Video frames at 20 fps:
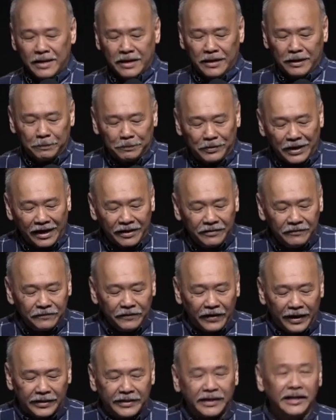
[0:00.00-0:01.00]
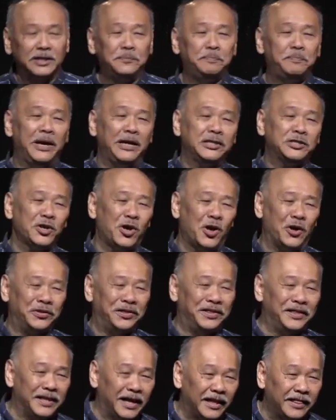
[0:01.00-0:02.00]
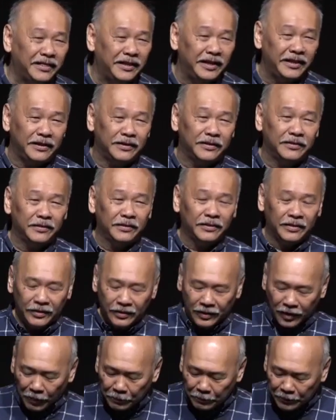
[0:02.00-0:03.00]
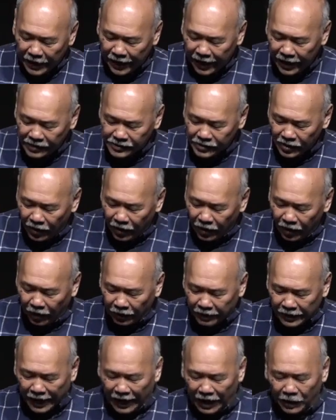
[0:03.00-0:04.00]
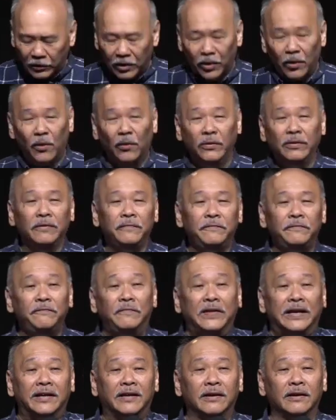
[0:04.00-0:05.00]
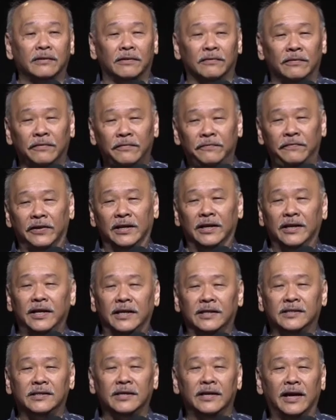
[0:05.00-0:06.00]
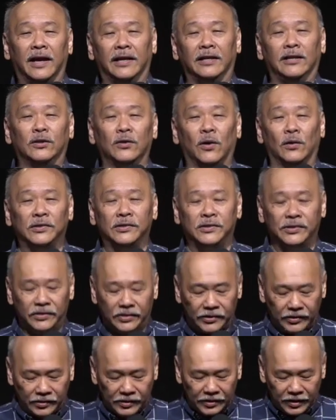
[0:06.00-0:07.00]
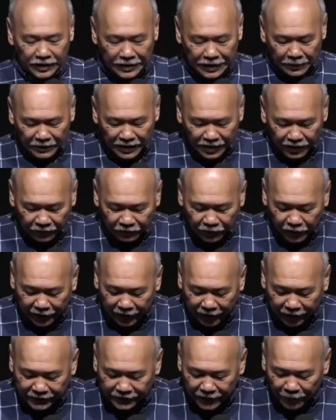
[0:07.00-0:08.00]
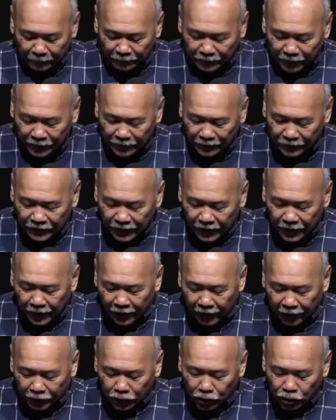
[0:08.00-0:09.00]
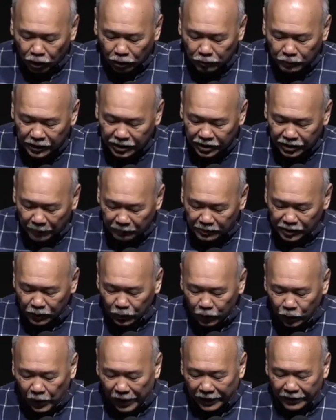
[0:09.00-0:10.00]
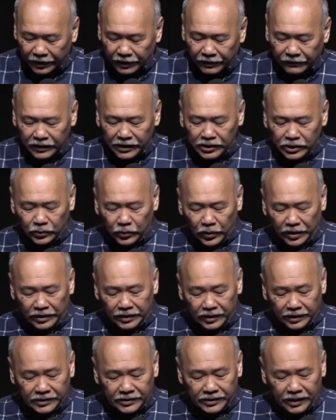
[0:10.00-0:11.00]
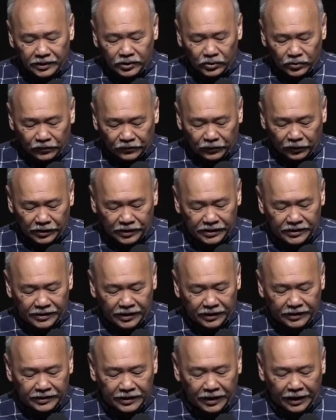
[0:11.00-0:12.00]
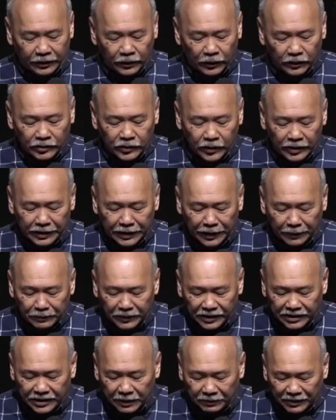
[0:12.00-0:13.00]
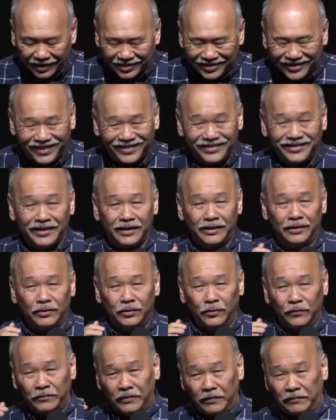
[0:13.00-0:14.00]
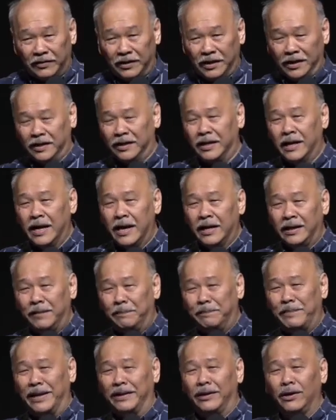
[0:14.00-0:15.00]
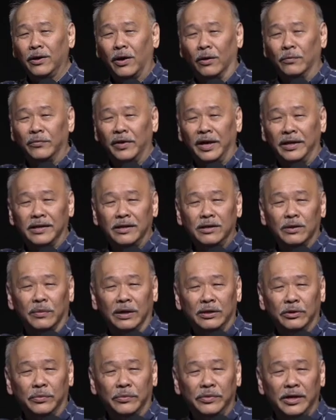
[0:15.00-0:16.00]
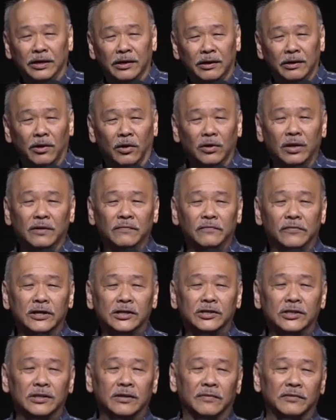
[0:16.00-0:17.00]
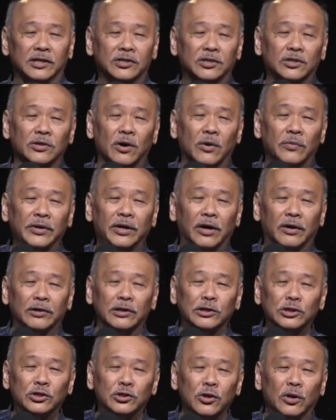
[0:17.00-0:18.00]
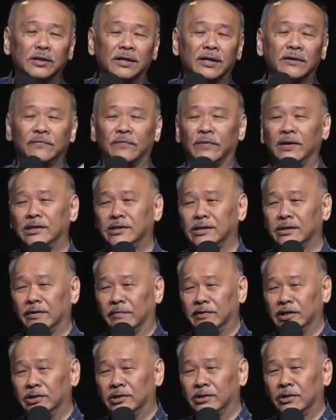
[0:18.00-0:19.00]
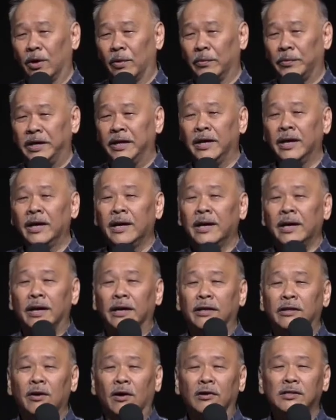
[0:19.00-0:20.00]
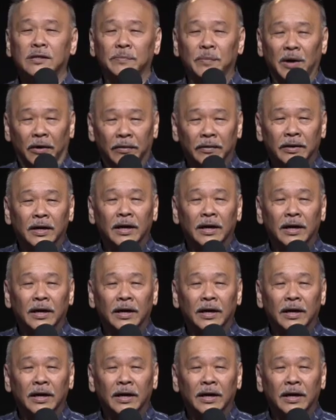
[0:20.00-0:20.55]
Blind faith is based on nothing, or based on our own fickle feelings and thoughts. Let me give you an example. In Deuteronomy chapter 1, verse 26 to 46, and also in Numbers chapter 13 to 15, depending on whether you want to read the longer version of the story or the shorter version of the story, it talks about